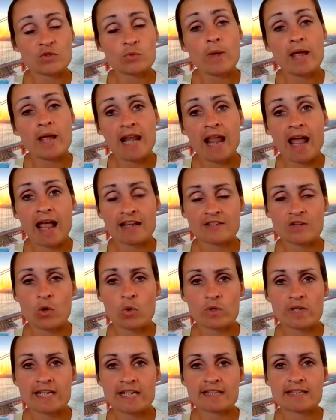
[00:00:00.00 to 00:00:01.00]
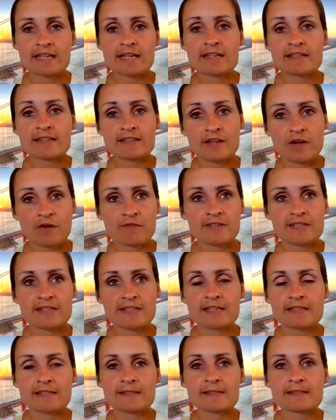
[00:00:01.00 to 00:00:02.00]
well as holistic
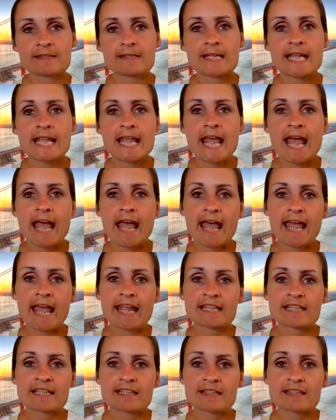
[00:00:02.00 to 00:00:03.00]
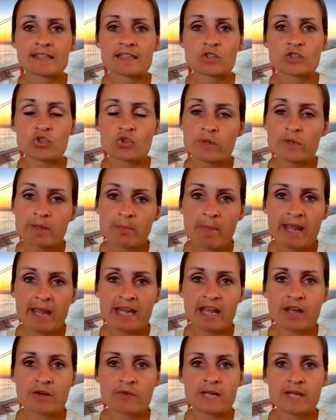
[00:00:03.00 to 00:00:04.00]
services. And during my
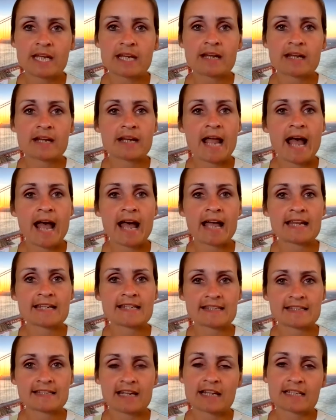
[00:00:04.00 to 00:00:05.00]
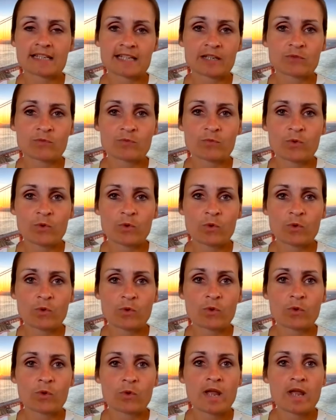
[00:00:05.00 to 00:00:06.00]
career, I studied
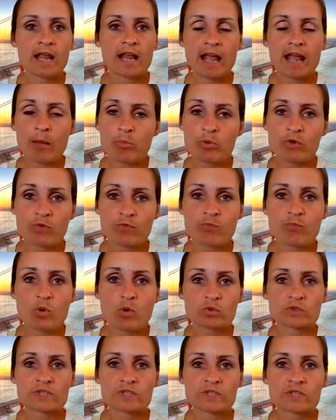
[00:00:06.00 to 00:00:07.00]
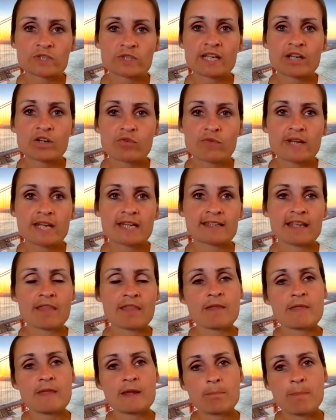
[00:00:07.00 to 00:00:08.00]
for a couple of more degrees
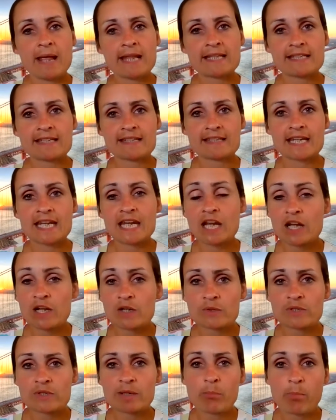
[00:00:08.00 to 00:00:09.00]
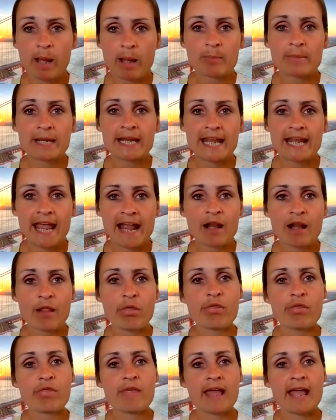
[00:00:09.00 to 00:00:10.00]
other than medicine, including public
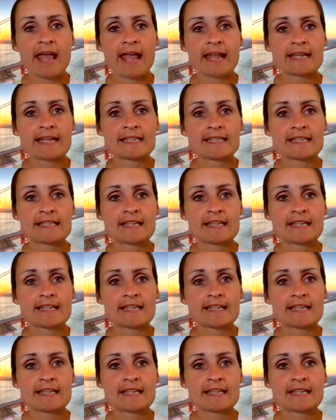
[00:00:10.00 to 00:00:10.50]
health and